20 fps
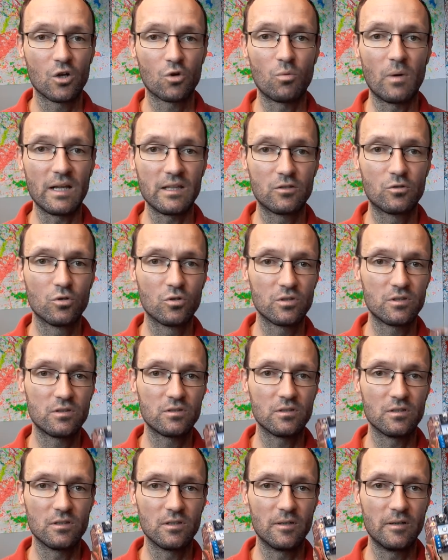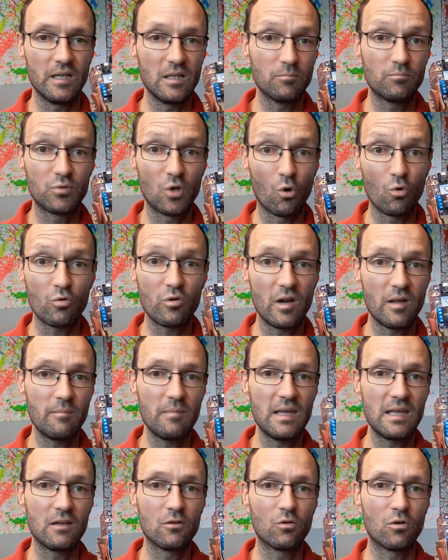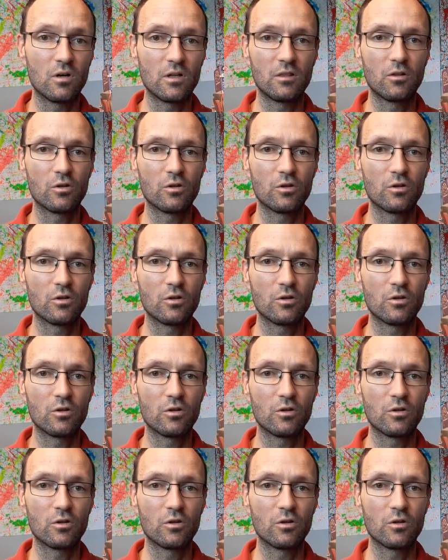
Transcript: quite good in programming or